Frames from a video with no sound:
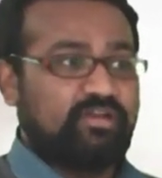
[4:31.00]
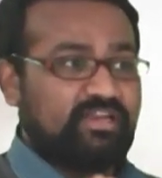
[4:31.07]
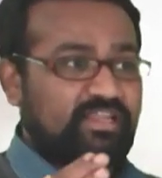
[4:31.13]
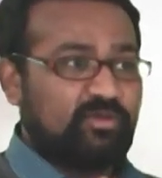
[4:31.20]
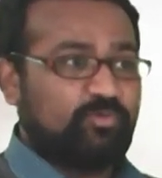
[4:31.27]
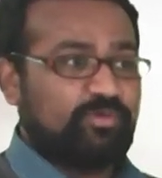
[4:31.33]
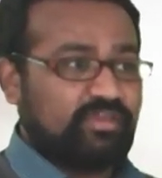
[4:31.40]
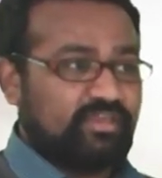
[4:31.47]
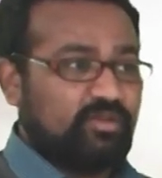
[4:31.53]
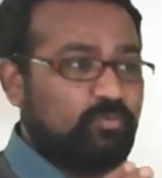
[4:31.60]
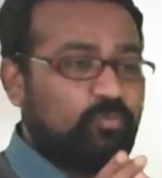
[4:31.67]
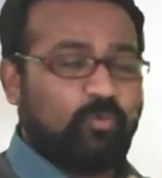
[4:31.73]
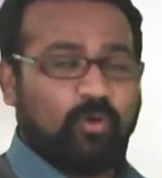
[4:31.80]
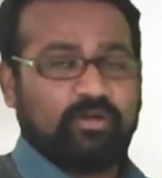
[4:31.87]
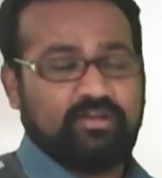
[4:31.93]
to live in
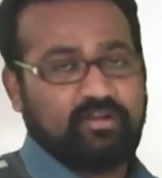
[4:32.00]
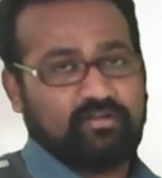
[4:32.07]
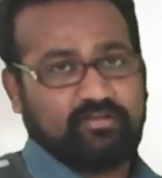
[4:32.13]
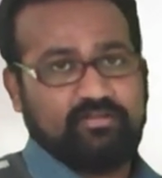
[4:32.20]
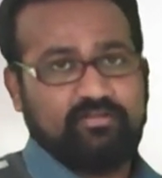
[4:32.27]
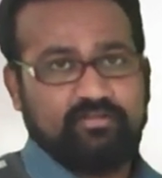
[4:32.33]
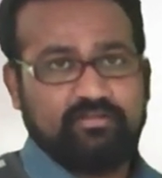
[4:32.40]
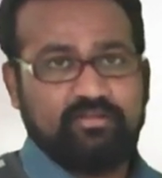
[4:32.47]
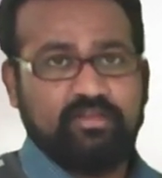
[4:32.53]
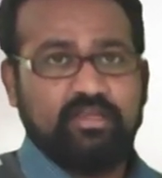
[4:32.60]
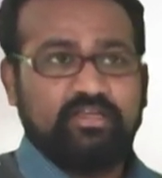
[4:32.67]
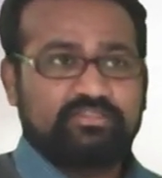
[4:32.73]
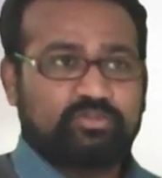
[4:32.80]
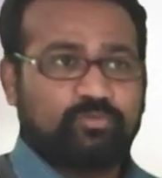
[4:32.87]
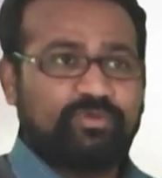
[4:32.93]
water.
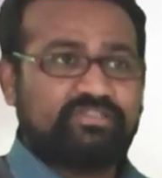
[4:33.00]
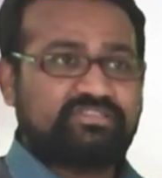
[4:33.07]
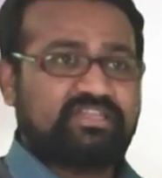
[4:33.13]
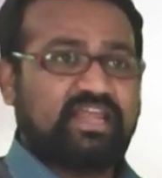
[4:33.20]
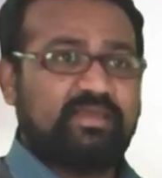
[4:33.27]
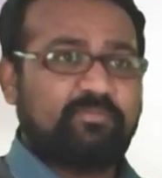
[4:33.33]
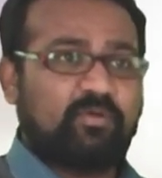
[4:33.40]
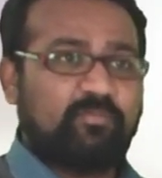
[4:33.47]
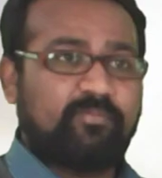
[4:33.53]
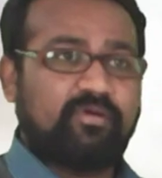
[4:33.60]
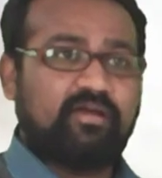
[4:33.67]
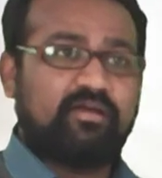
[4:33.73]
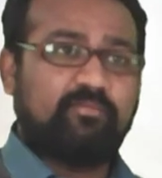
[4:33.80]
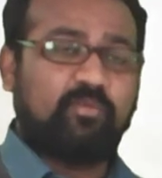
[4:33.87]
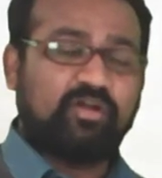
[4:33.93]
So which type
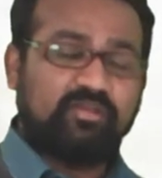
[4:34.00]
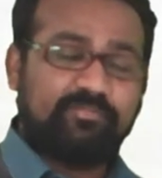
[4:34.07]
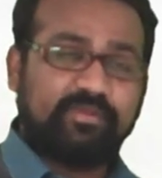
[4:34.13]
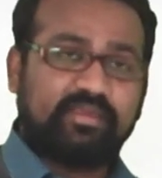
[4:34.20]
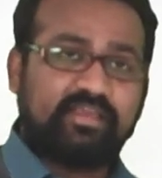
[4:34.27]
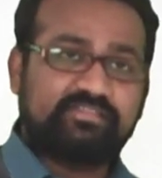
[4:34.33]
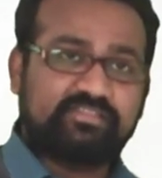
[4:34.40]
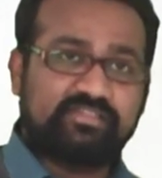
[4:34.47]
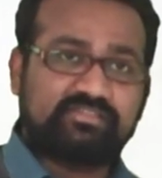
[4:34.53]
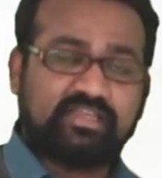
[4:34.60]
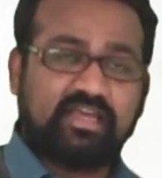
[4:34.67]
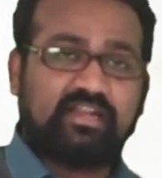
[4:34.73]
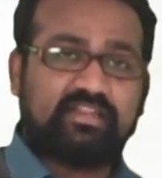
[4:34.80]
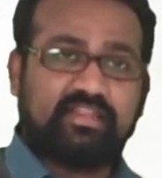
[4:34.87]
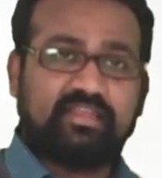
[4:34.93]
of modifications
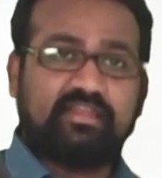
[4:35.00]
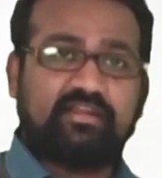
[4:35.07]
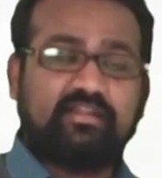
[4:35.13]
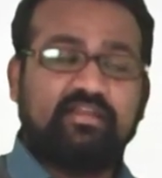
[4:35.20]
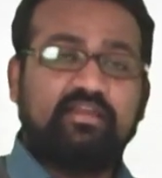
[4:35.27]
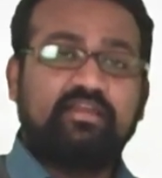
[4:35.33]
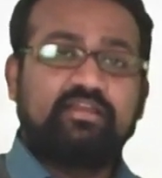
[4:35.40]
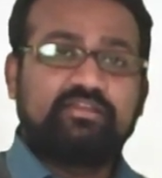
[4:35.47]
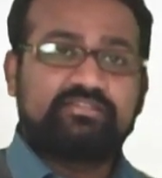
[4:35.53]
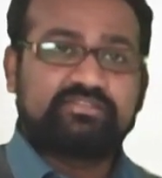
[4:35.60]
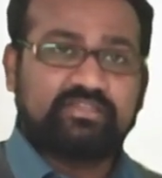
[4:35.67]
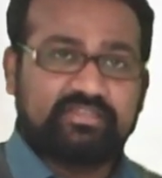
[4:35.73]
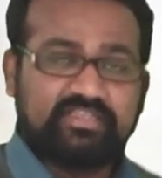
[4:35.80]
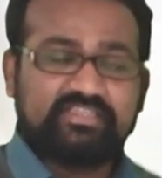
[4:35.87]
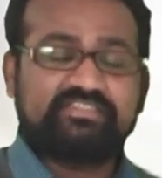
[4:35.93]
are there?
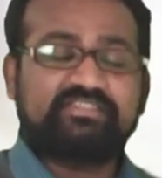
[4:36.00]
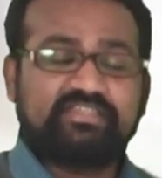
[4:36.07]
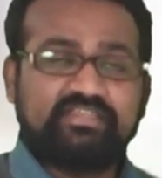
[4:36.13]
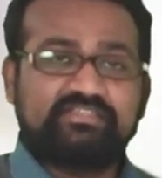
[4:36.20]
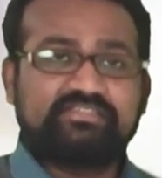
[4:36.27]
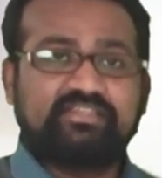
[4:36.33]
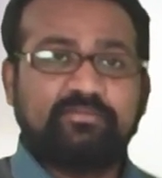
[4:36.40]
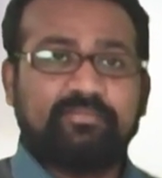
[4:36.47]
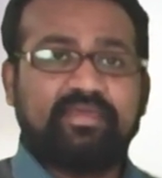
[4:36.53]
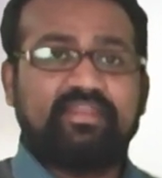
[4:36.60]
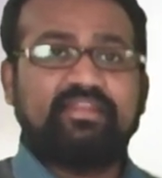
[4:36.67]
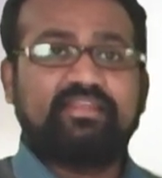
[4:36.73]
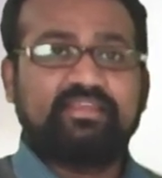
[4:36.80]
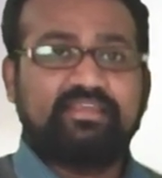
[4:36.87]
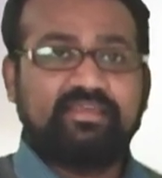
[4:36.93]
So this is the
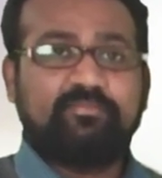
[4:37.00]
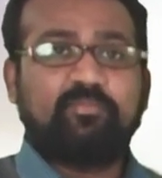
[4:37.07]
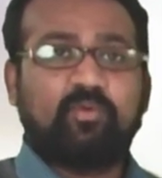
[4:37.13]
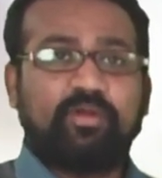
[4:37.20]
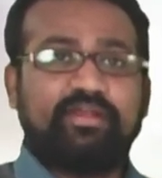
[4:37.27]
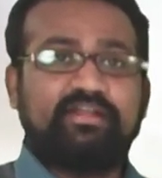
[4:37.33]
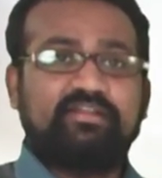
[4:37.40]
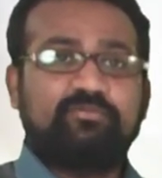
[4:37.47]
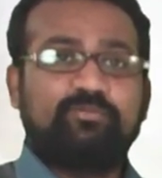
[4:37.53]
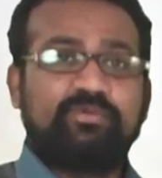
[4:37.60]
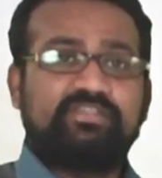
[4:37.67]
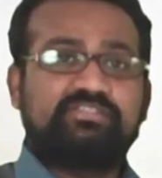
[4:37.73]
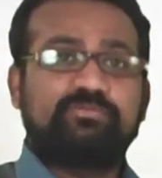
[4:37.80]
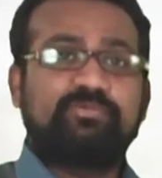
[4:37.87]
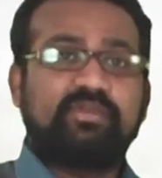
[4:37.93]
main key point
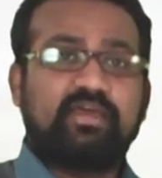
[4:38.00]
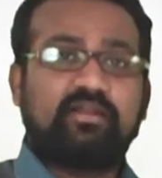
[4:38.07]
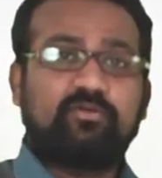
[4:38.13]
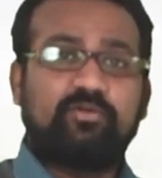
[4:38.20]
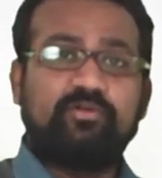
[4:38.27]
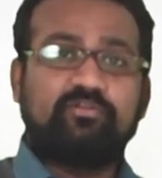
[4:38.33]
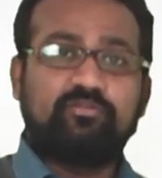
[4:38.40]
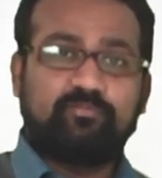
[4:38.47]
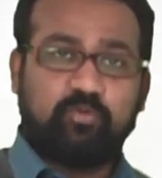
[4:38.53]
which we are going